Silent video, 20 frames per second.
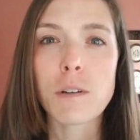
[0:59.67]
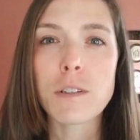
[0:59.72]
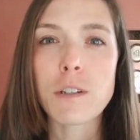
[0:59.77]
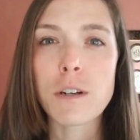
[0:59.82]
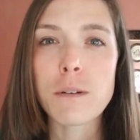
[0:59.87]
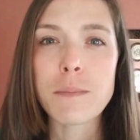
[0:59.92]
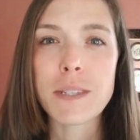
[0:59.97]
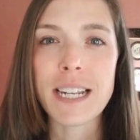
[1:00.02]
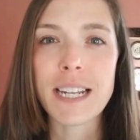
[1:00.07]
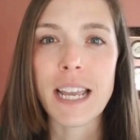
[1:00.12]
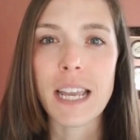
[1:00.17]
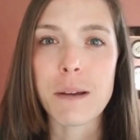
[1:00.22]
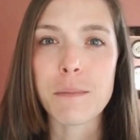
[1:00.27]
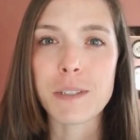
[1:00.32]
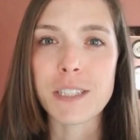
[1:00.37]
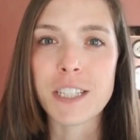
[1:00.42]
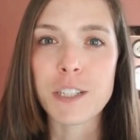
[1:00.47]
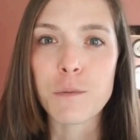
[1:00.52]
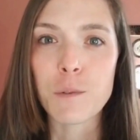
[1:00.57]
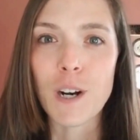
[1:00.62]
homes in
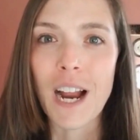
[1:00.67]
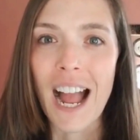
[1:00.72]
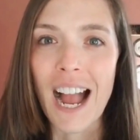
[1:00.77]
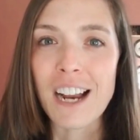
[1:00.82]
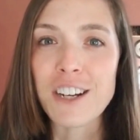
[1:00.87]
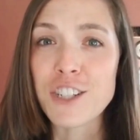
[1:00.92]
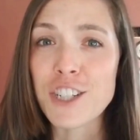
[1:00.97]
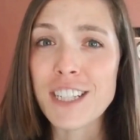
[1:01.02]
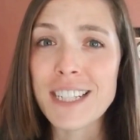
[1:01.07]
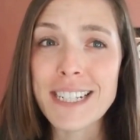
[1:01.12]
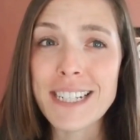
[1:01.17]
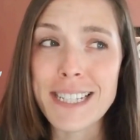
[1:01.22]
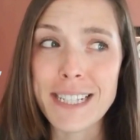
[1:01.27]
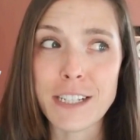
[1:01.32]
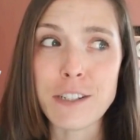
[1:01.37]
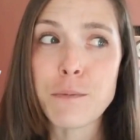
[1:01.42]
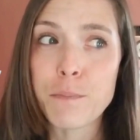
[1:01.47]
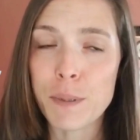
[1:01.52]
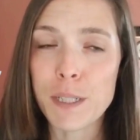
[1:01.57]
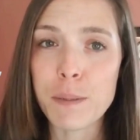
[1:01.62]
Hamilton were actually
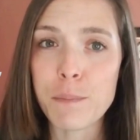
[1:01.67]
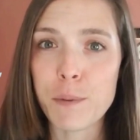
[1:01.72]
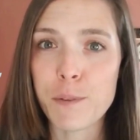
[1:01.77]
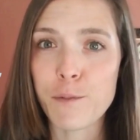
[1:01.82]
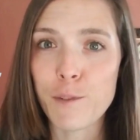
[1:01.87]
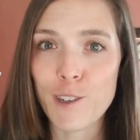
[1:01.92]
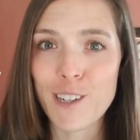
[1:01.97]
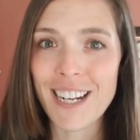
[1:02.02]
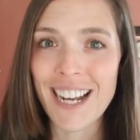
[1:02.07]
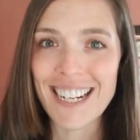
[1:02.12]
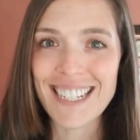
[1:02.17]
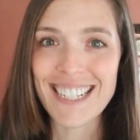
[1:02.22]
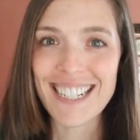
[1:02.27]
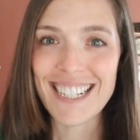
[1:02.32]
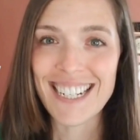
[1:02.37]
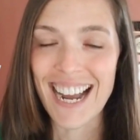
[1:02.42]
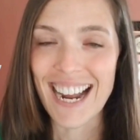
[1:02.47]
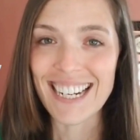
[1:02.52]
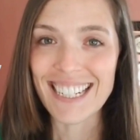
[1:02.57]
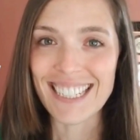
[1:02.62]
still built before
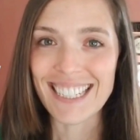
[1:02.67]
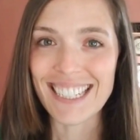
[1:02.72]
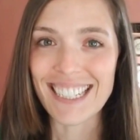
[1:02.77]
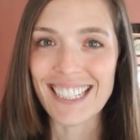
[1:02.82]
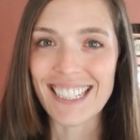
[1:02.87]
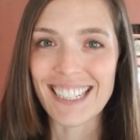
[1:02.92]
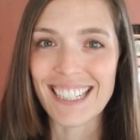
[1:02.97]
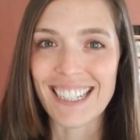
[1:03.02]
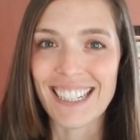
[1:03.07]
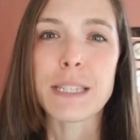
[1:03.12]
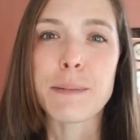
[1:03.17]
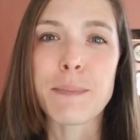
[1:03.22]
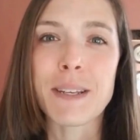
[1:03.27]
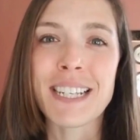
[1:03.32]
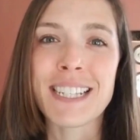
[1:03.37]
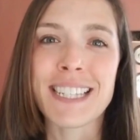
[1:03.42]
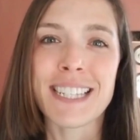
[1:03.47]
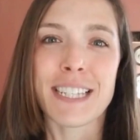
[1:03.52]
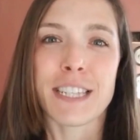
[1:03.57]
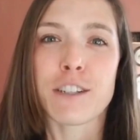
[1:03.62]
1990. This
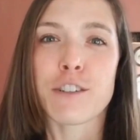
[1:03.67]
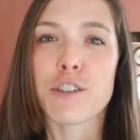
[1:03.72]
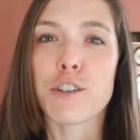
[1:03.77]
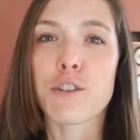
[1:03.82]
means that there's a